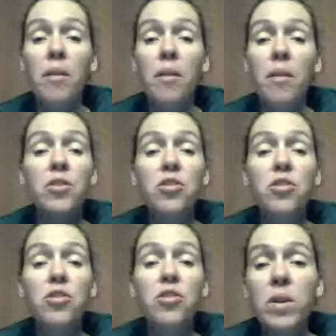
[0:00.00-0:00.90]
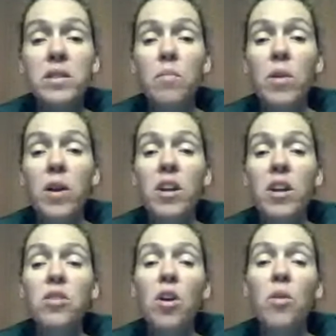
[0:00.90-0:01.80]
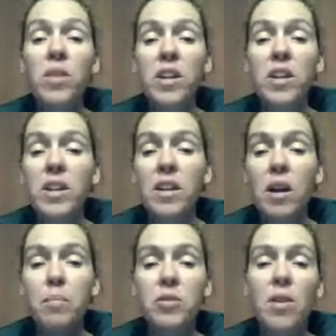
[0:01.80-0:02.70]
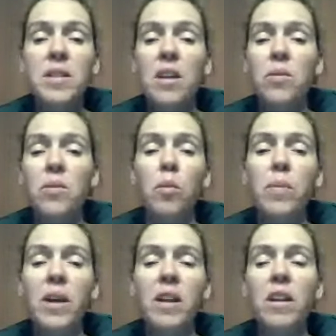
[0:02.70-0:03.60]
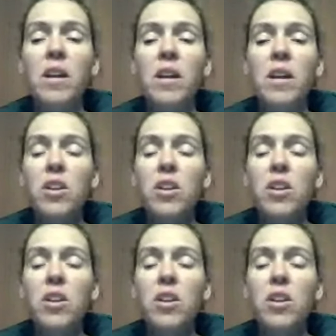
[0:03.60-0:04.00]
if you're just going somewhere and you know that you need a couple drops of that oil, but